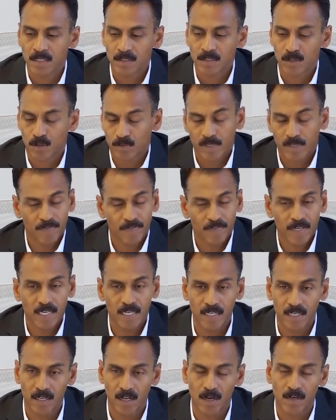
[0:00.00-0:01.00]
So
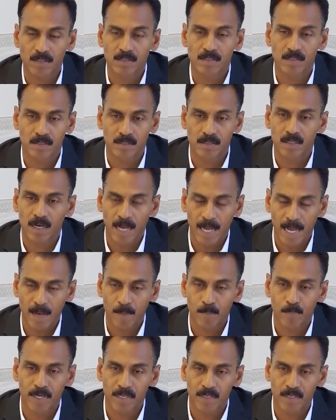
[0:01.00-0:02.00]
definitely lots
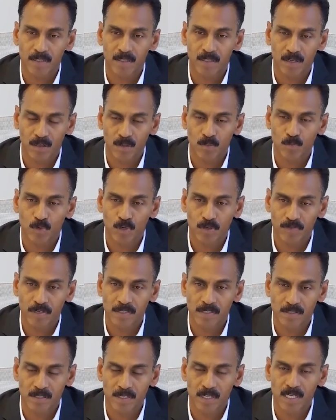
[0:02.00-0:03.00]
happening in the automotive
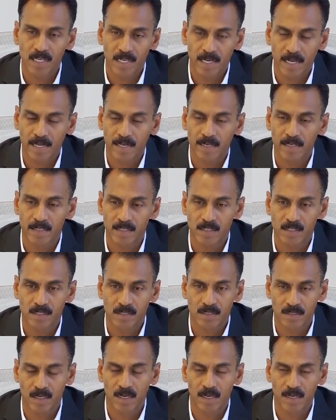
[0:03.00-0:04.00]
industry, and it
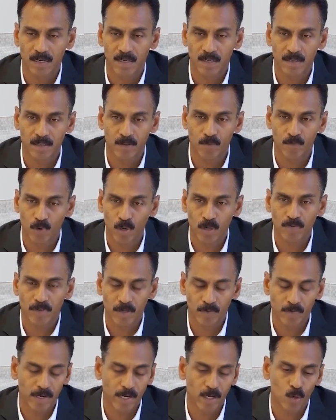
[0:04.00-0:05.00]
is
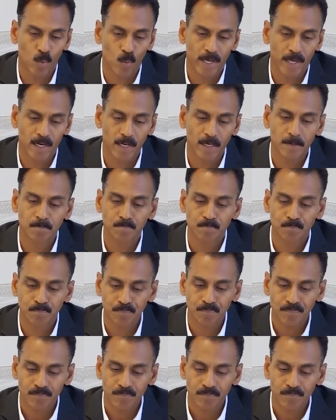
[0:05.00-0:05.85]
evolving very quickly.